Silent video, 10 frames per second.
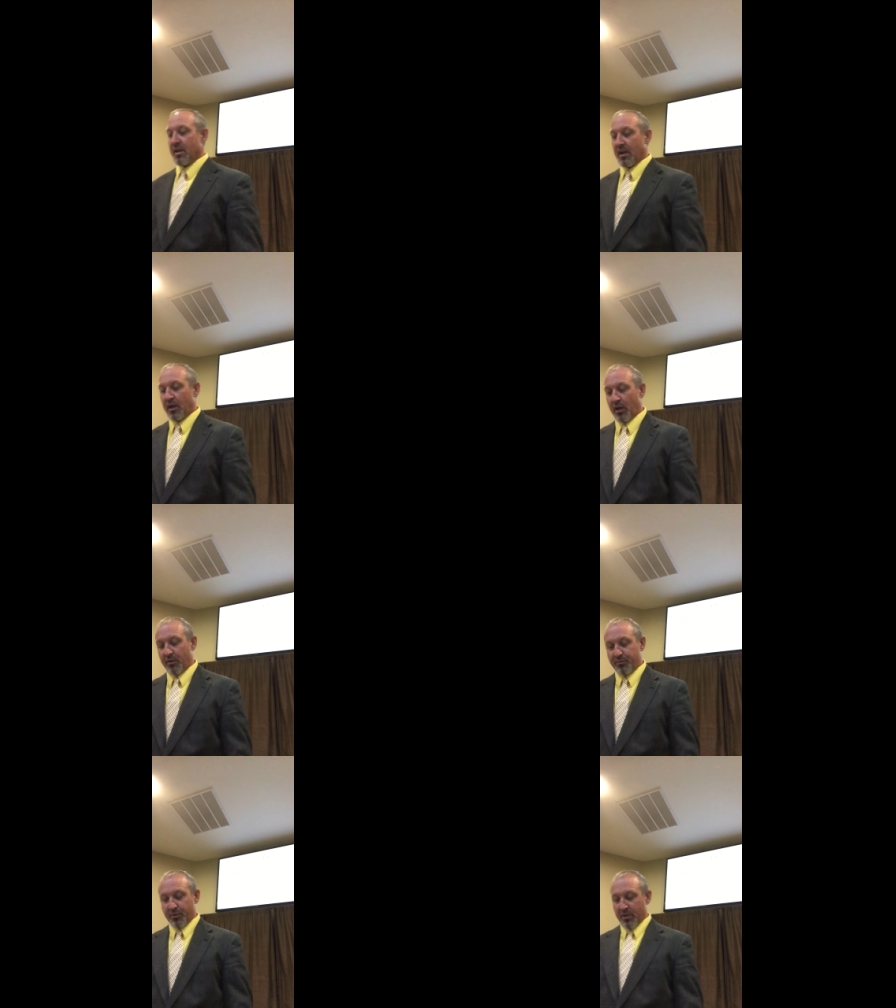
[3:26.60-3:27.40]

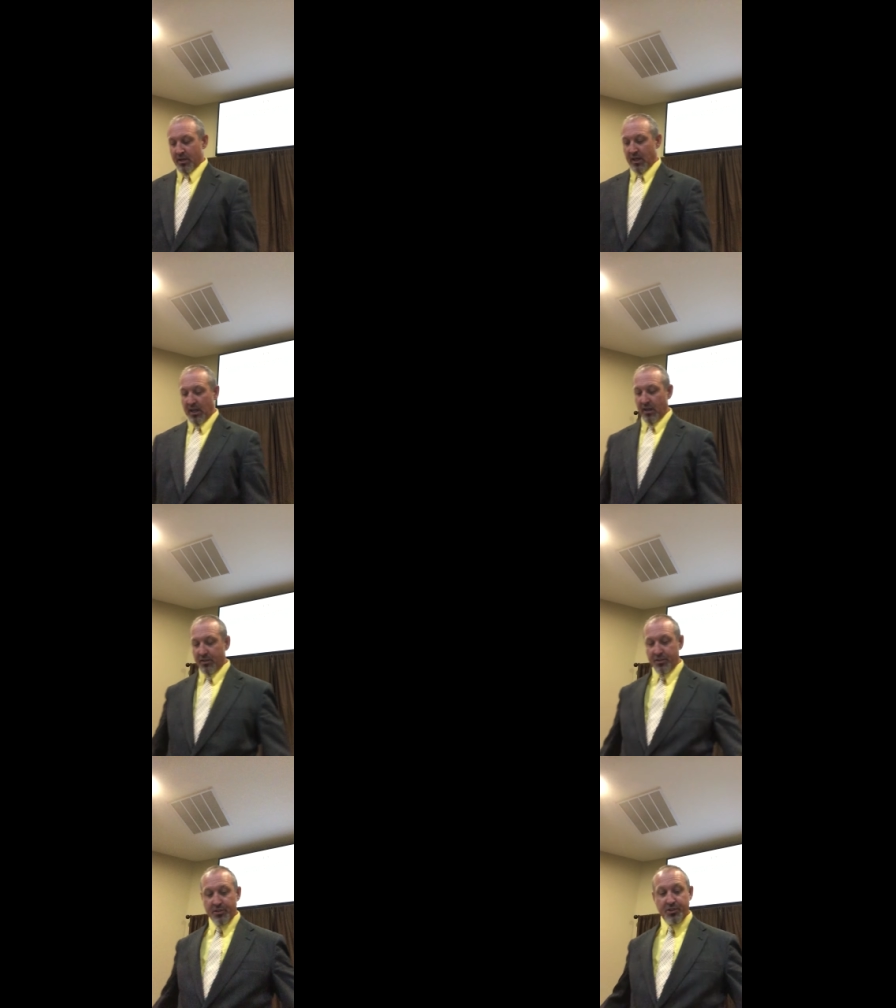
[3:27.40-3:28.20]
of
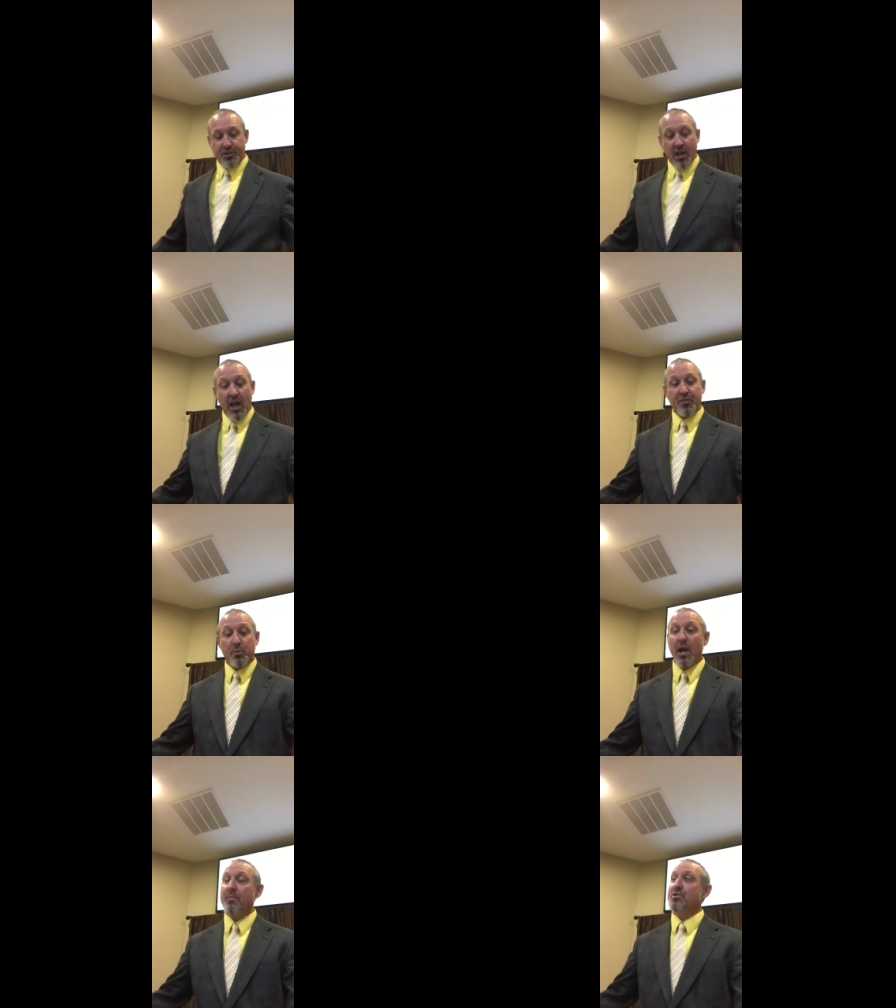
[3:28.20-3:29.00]
uh, God's
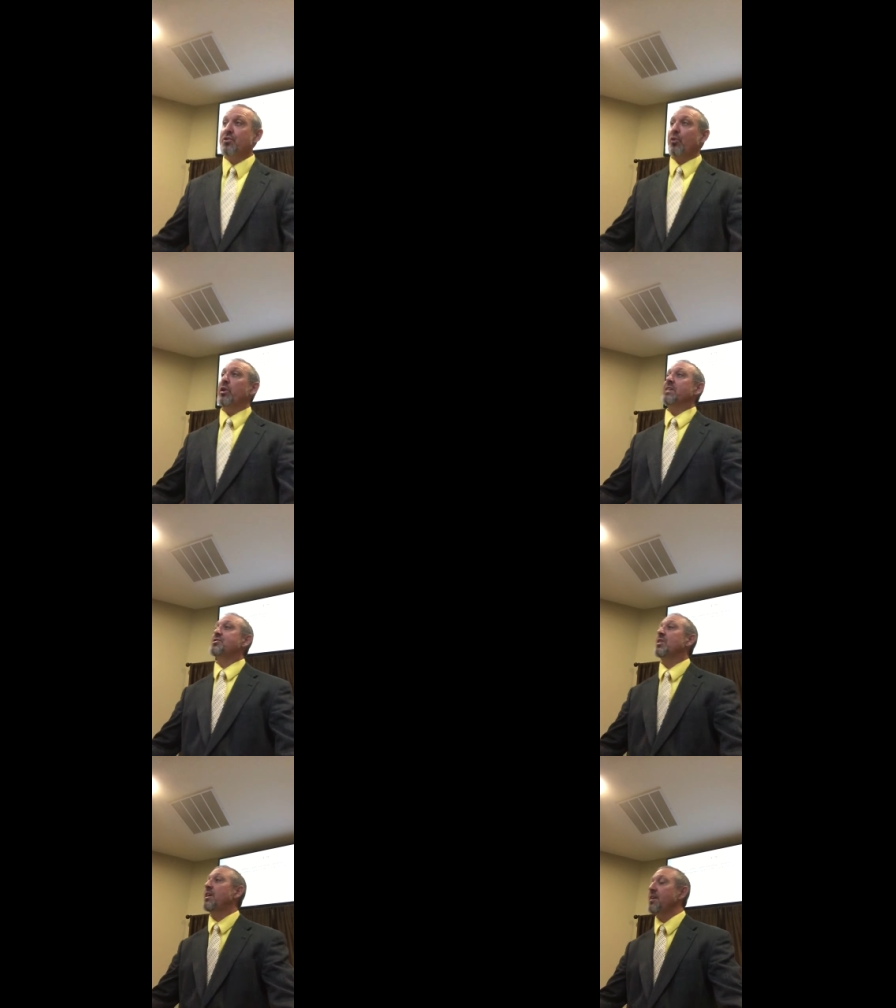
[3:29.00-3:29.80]
promise through his
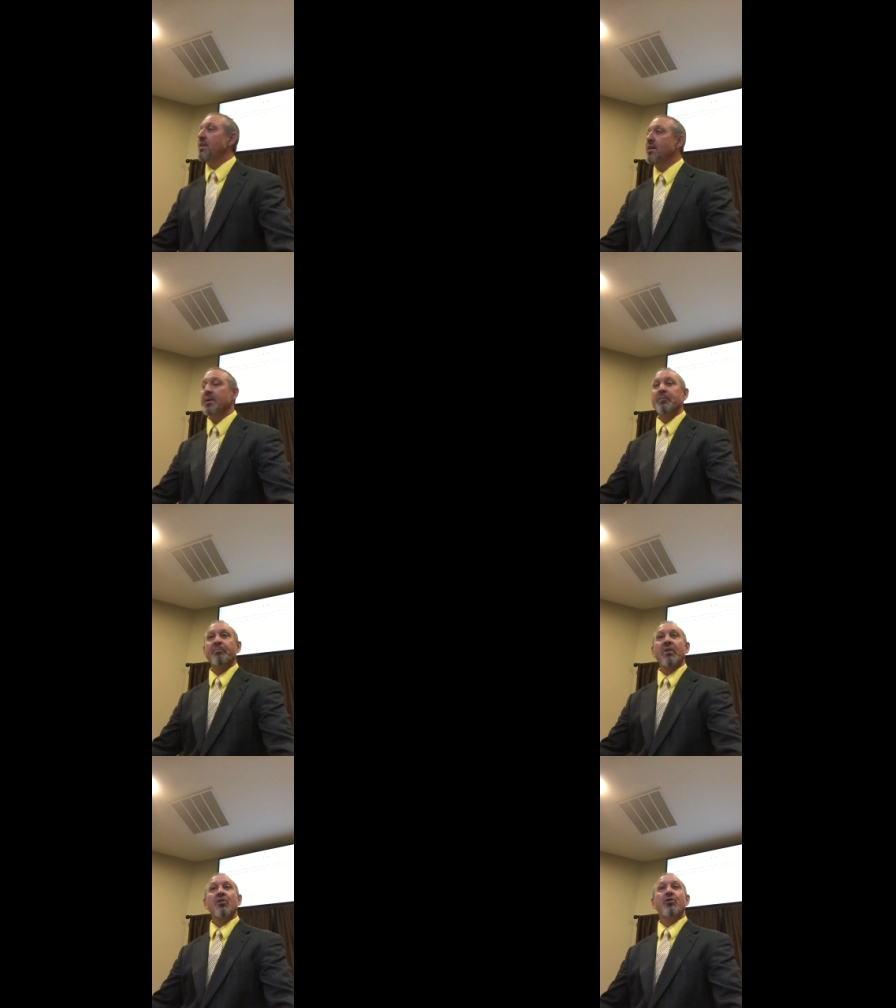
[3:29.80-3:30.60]
son
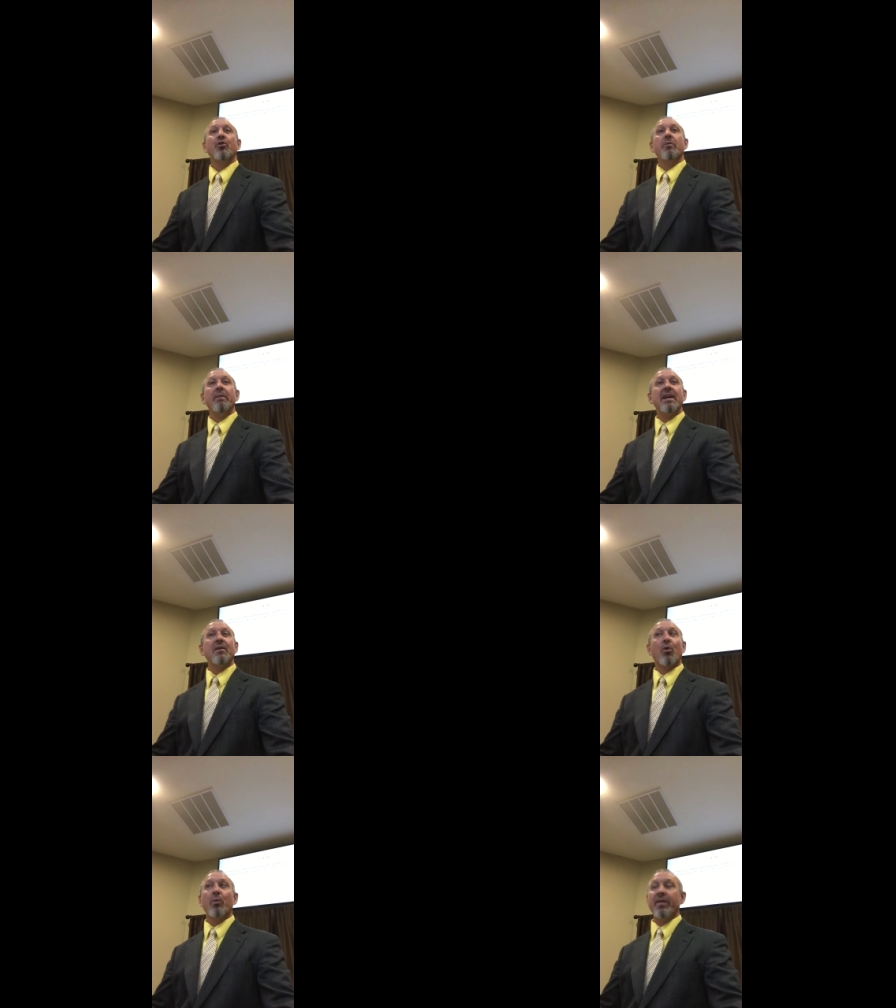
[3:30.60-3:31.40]
to the men
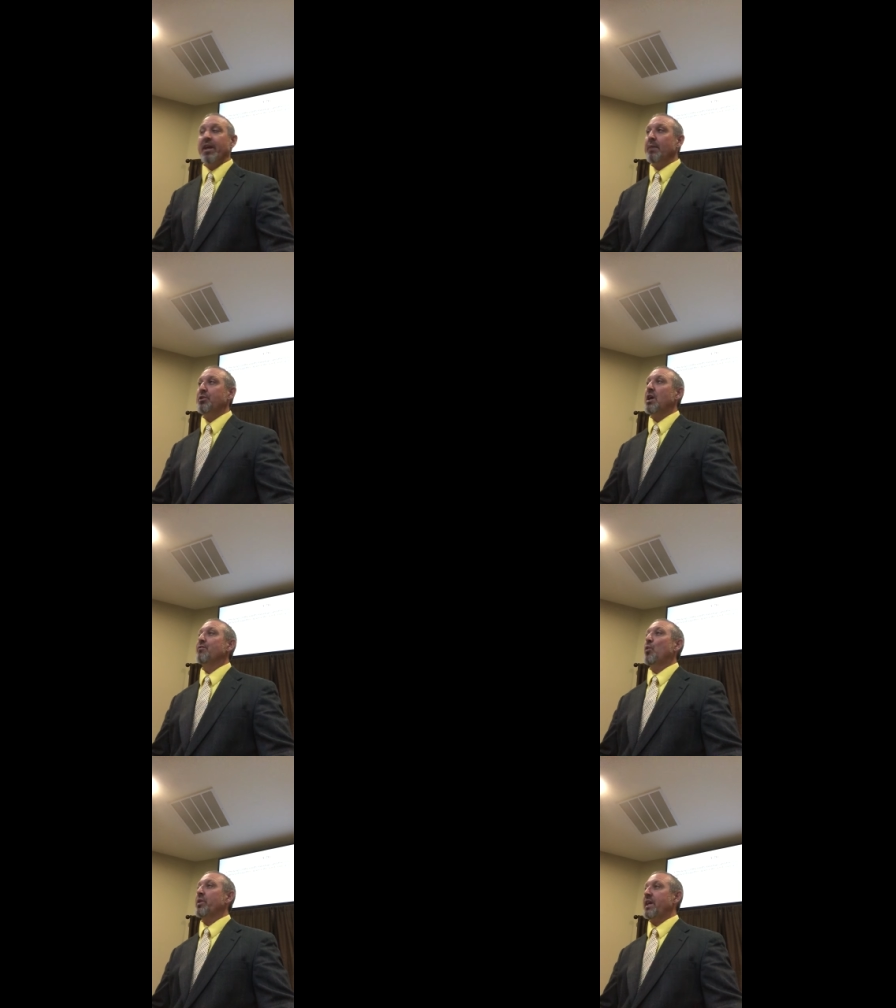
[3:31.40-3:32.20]
that were with him,
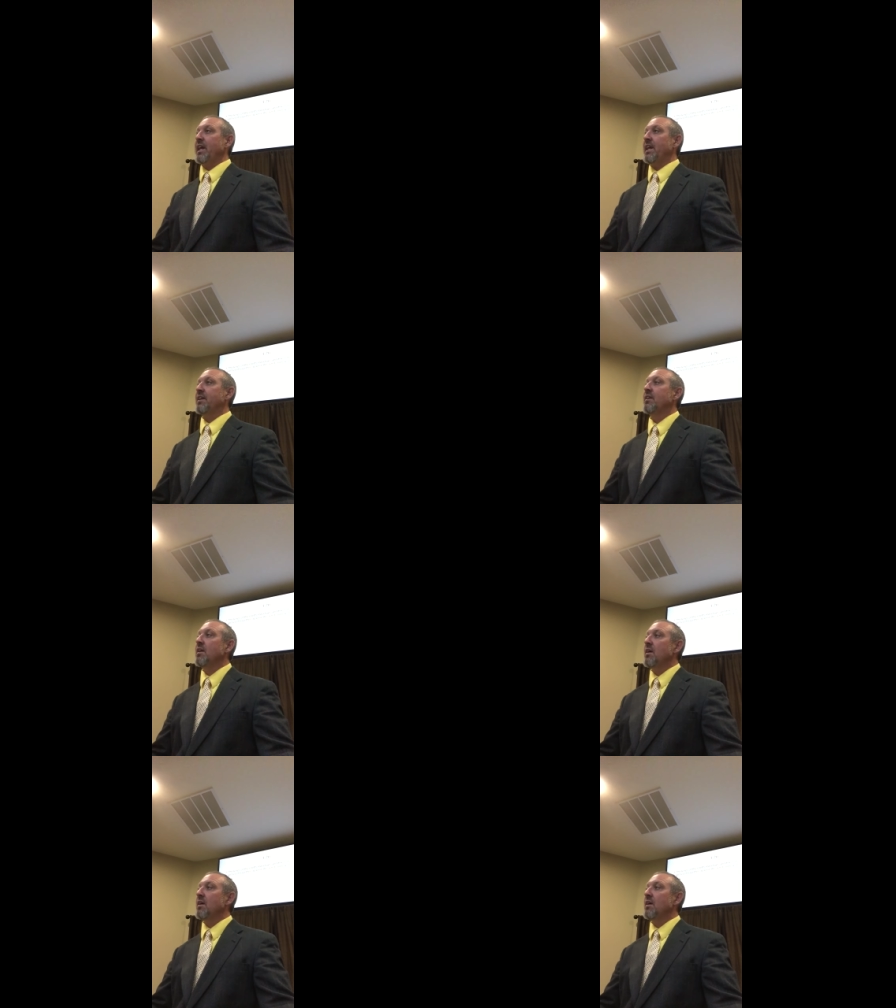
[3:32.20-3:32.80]
John 14.